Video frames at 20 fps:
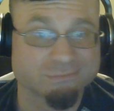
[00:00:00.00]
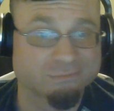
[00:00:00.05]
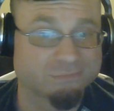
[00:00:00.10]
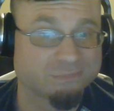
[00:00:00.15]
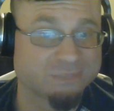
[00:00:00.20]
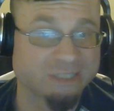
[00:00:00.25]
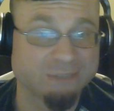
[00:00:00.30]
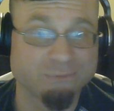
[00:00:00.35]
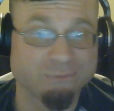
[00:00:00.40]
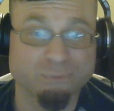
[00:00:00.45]

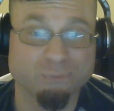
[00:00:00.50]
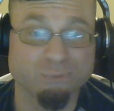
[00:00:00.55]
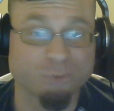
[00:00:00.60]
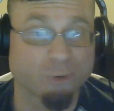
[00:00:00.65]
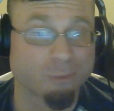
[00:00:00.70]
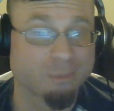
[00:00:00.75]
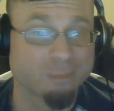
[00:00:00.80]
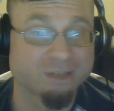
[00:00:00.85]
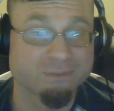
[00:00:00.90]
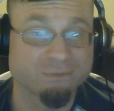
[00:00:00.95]

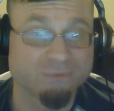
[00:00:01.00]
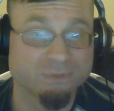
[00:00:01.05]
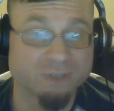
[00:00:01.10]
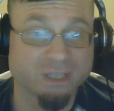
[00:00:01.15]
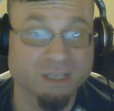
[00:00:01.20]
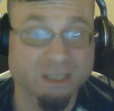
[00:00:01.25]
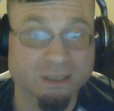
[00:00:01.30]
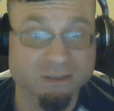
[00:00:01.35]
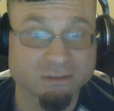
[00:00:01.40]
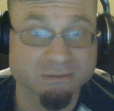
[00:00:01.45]
informative
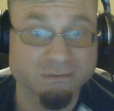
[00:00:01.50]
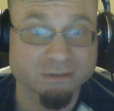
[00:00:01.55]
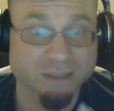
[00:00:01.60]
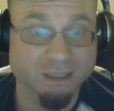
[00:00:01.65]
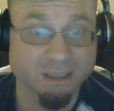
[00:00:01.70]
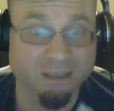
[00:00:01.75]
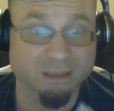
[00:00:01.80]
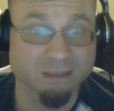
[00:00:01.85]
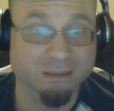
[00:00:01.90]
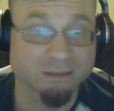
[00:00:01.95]
video
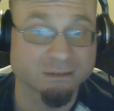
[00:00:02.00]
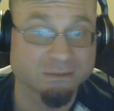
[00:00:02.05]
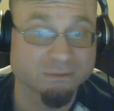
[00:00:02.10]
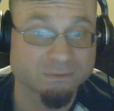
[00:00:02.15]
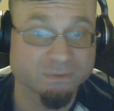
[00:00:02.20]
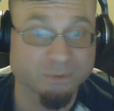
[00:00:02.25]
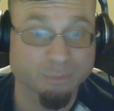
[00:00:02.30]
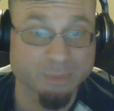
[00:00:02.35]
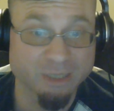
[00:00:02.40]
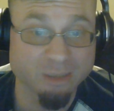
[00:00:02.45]

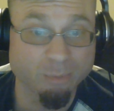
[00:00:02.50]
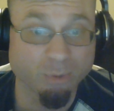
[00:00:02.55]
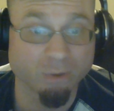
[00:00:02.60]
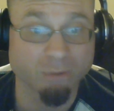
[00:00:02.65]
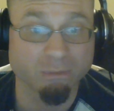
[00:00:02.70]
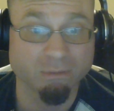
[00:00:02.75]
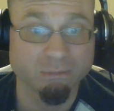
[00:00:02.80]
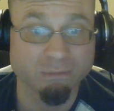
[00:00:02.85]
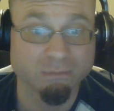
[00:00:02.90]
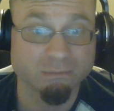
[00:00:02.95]
for people
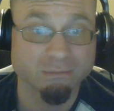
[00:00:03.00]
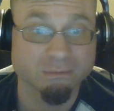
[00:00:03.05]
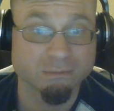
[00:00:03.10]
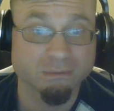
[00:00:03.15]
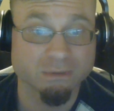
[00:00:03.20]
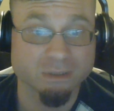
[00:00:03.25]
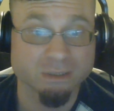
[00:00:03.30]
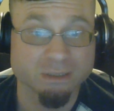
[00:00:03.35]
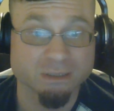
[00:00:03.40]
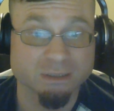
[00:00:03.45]

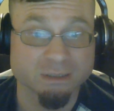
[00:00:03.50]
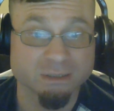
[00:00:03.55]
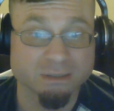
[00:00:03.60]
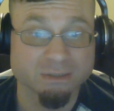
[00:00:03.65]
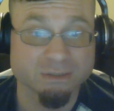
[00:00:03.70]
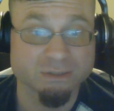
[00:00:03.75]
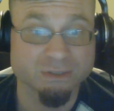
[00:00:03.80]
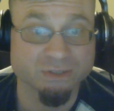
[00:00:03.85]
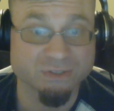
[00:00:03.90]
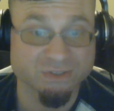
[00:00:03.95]

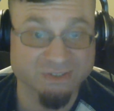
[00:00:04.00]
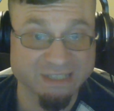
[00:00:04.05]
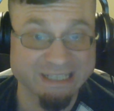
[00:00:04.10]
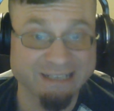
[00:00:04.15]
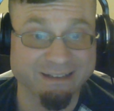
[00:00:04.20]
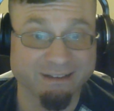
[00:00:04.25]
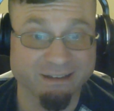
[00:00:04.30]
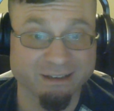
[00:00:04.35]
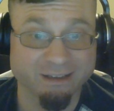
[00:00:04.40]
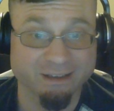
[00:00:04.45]
to see,
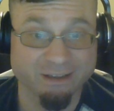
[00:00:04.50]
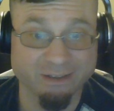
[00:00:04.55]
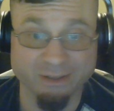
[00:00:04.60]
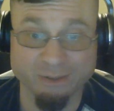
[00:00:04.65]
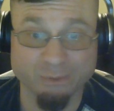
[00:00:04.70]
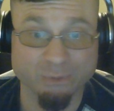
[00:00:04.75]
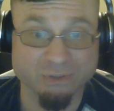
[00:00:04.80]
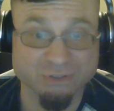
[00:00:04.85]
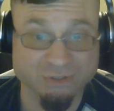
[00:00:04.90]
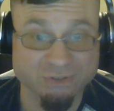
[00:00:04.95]

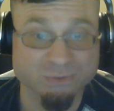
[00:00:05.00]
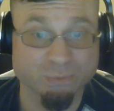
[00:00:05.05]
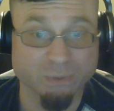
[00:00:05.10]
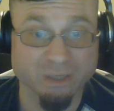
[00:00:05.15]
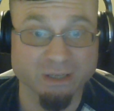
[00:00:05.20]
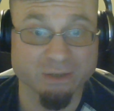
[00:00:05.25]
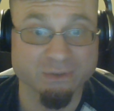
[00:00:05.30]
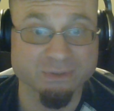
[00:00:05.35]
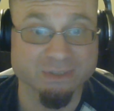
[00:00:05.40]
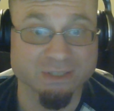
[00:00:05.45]
just what
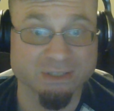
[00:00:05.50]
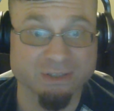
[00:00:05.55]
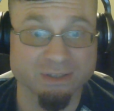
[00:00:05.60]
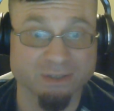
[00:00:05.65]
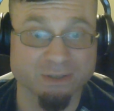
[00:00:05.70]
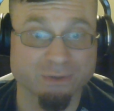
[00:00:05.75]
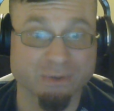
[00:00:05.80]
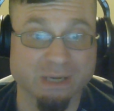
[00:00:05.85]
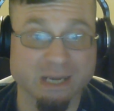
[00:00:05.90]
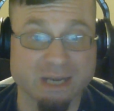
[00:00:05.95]
goes into the
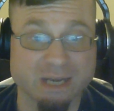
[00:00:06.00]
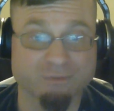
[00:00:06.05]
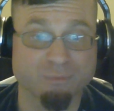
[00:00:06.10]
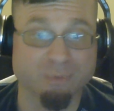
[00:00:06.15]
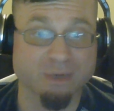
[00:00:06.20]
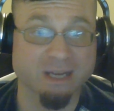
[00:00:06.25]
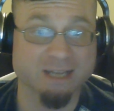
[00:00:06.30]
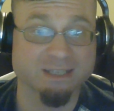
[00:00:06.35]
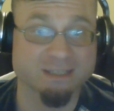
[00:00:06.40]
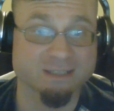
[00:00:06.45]
creative
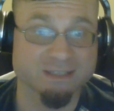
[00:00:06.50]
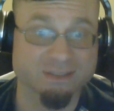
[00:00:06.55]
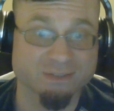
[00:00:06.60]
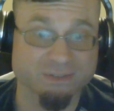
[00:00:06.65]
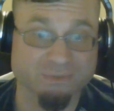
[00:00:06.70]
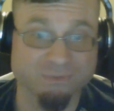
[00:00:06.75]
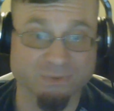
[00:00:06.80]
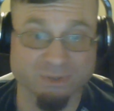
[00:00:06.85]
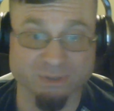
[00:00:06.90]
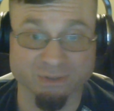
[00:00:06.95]
process
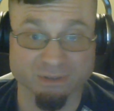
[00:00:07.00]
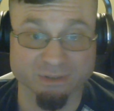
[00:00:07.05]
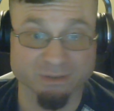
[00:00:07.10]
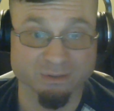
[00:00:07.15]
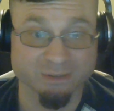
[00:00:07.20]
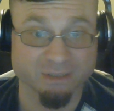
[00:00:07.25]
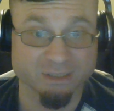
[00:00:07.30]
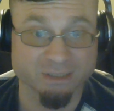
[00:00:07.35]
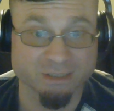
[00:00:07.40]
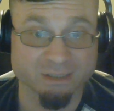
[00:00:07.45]
for
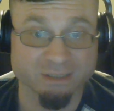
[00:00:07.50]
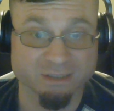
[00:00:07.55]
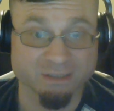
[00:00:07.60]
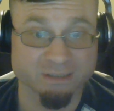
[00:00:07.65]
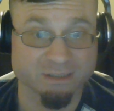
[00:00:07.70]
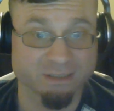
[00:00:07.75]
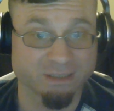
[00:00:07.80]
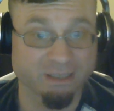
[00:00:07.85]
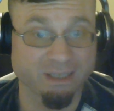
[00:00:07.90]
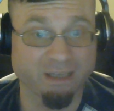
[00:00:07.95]

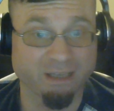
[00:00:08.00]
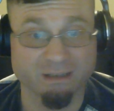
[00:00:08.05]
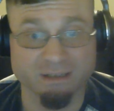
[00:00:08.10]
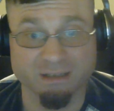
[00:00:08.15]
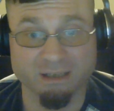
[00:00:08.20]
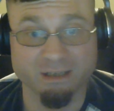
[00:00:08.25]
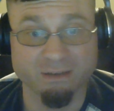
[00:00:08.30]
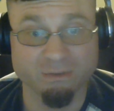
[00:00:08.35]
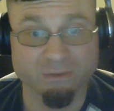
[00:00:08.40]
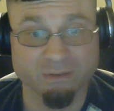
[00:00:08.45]
not
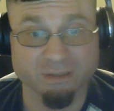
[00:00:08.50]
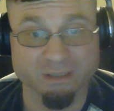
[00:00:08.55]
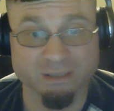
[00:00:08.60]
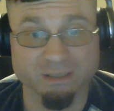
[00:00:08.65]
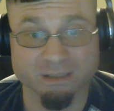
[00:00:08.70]
only